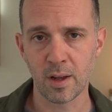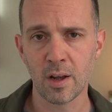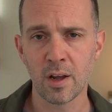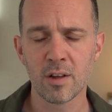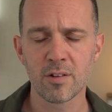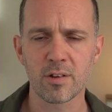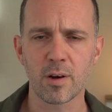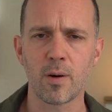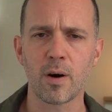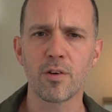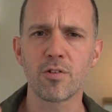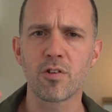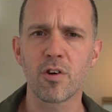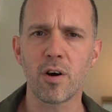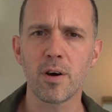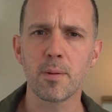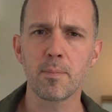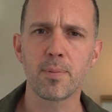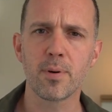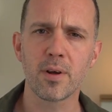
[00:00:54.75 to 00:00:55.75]
So I'll
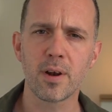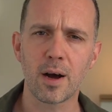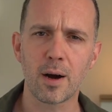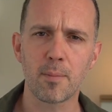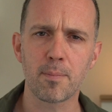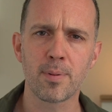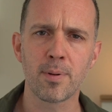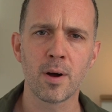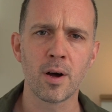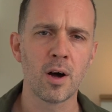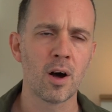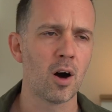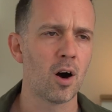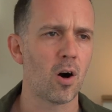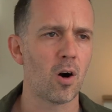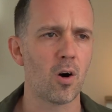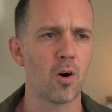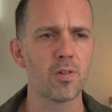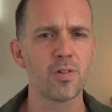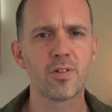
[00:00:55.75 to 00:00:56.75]
try and put up
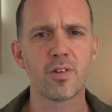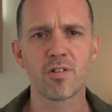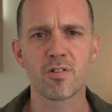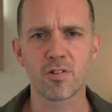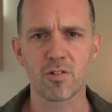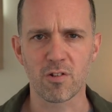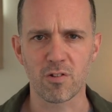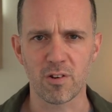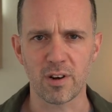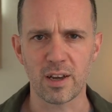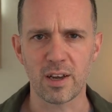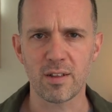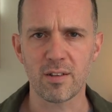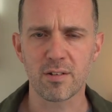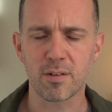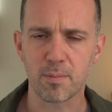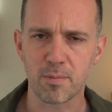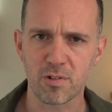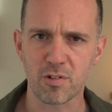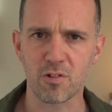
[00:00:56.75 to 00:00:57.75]
on the screen
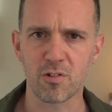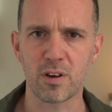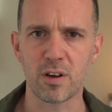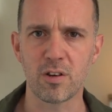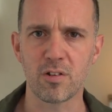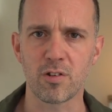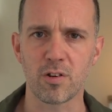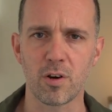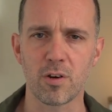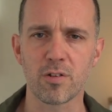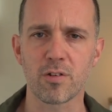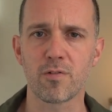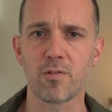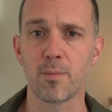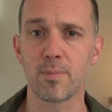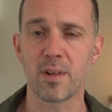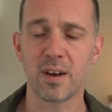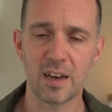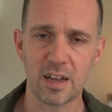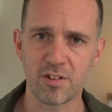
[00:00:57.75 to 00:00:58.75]
some screenshots
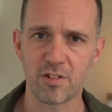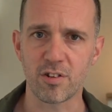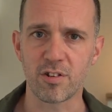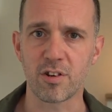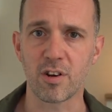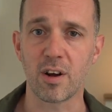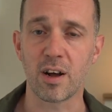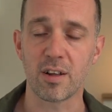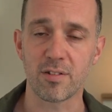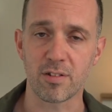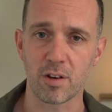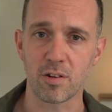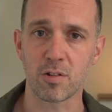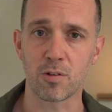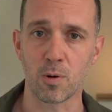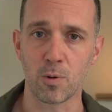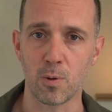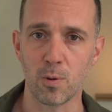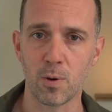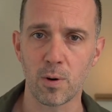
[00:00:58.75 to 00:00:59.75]
from the literature as I
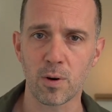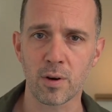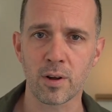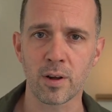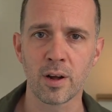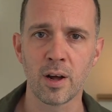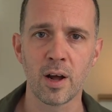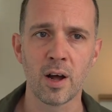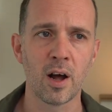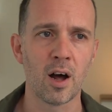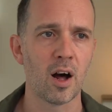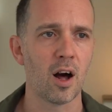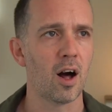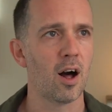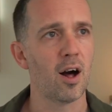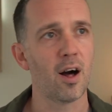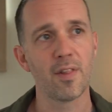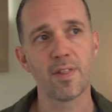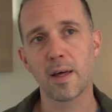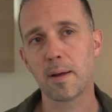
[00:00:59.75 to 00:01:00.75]
talk.
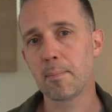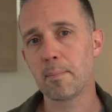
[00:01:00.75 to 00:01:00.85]
They